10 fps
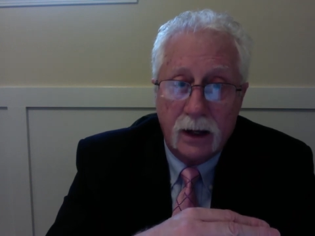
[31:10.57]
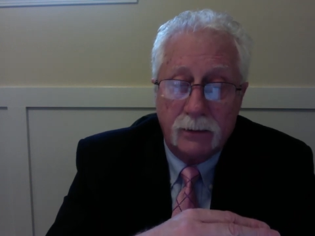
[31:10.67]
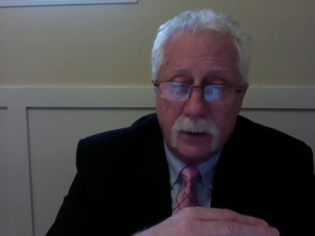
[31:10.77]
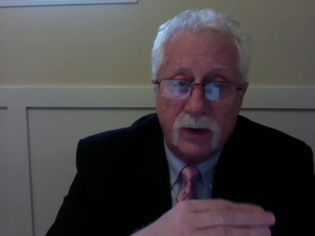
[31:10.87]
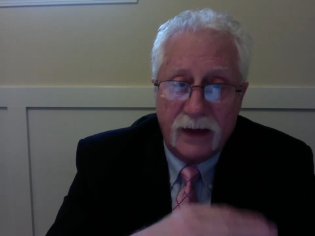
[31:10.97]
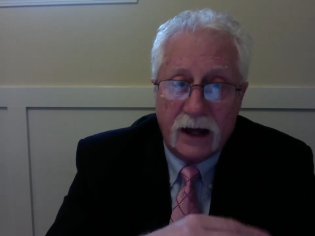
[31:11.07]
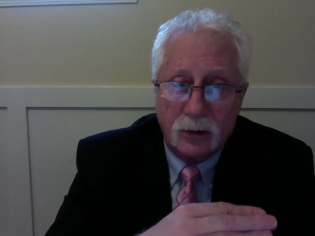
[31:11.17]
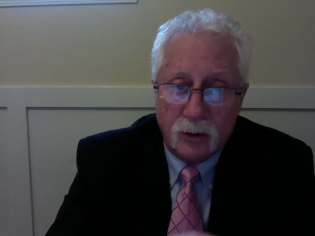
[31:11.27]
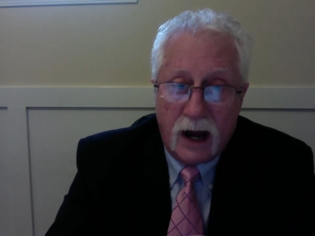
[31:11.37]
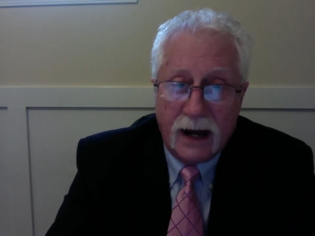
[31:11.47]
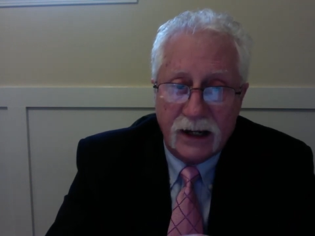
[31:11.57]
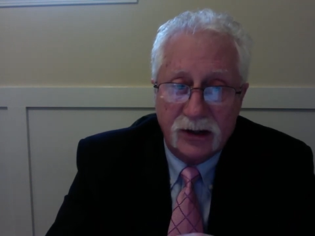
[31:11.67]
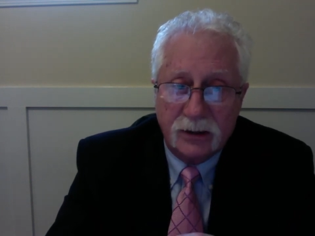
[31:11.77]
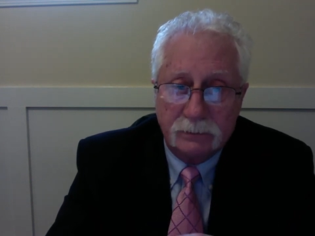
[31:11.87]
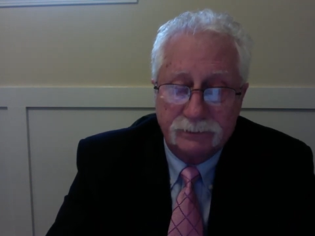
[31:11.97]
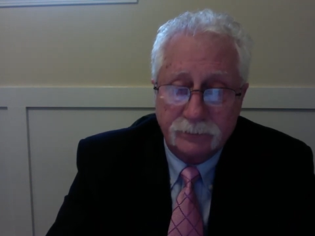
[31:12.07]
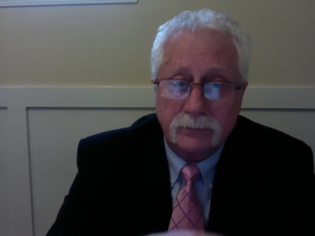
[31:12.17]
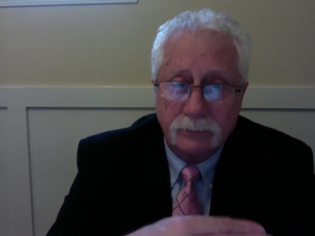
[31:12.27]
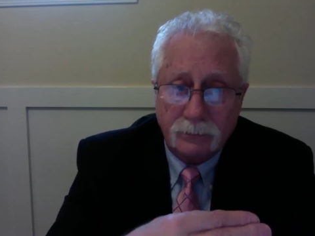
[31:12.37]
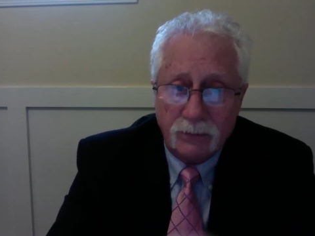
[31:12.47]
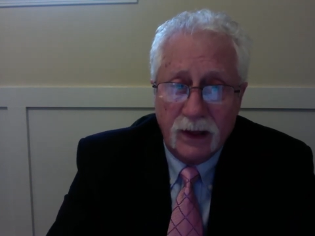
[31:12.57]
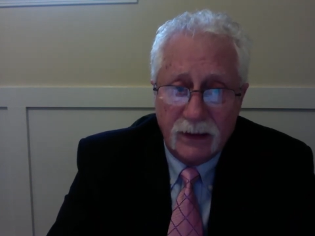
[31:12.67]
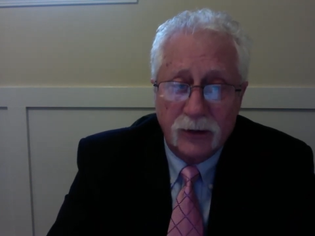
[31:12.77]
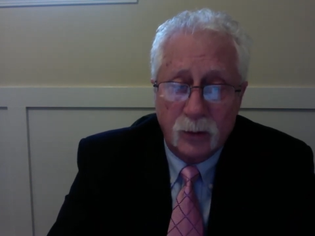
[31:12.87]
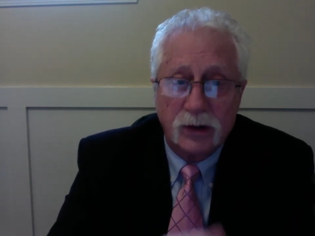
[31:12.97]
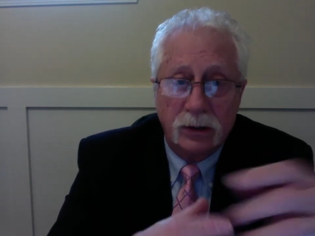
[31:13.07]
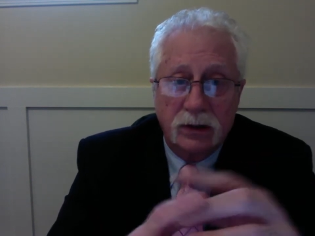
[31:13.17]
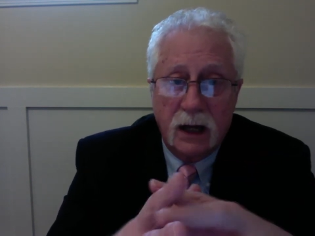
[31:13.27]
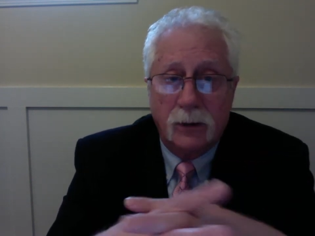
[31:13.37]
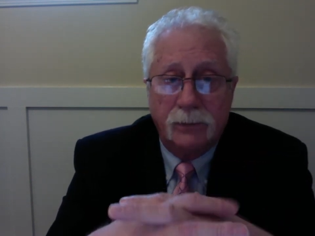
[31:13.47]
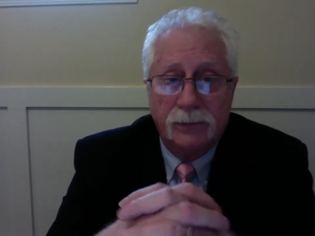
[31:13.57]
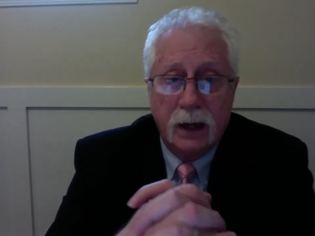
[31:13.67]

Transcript: But without Christ, that's where you'll go.